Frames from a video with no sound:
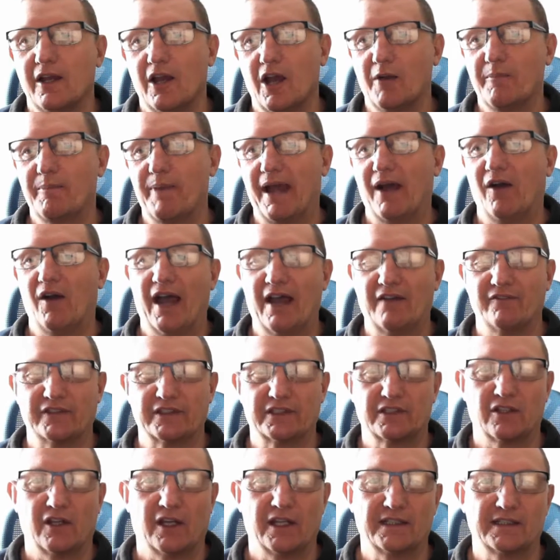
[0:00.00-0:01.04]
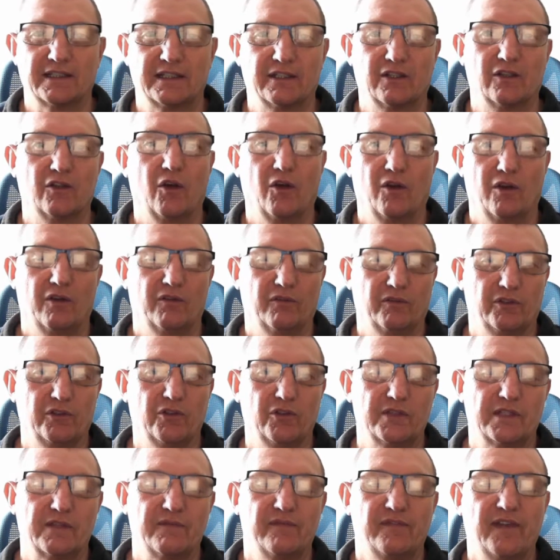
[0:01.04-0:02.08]
about advertising
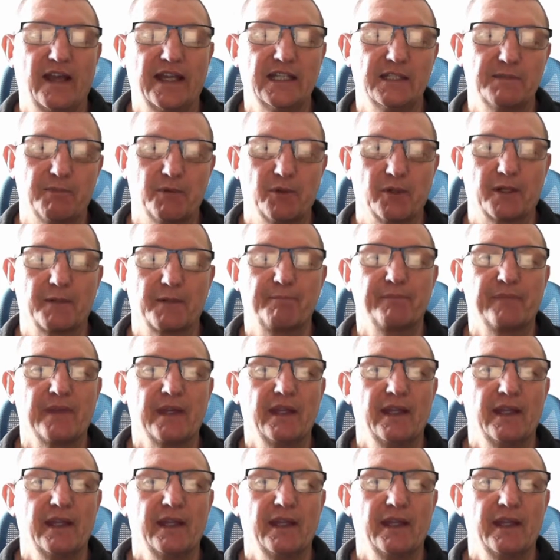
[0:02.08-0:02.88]
using Facebook.